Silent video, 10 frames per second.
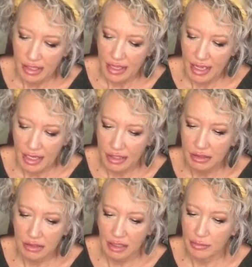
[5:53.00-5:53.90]

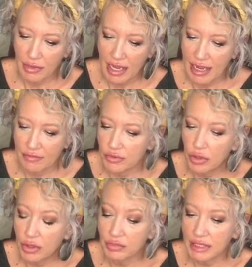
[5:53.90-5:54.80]
And i I have no
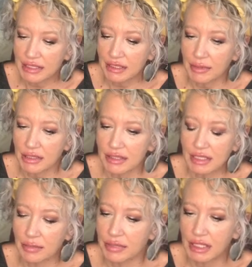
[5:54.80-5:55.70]
complaints about this
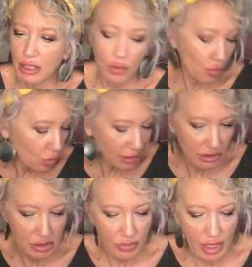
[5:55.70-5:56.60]
company
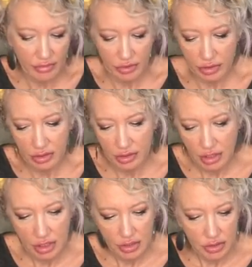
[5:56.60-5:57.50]
whatsoever.
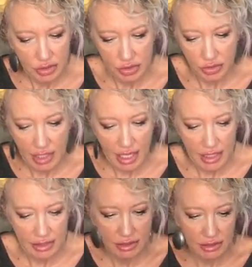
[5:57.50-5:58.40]
So yeah,
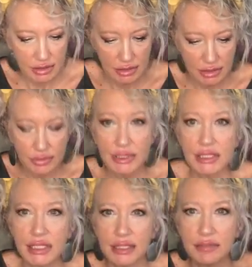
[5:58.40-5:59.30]
this is the
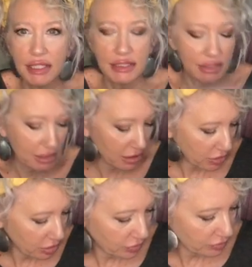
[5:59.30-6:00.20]
receipt they send
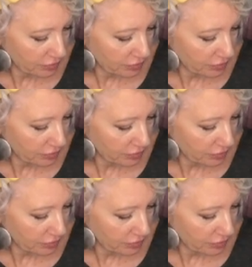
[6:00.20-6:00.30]
you.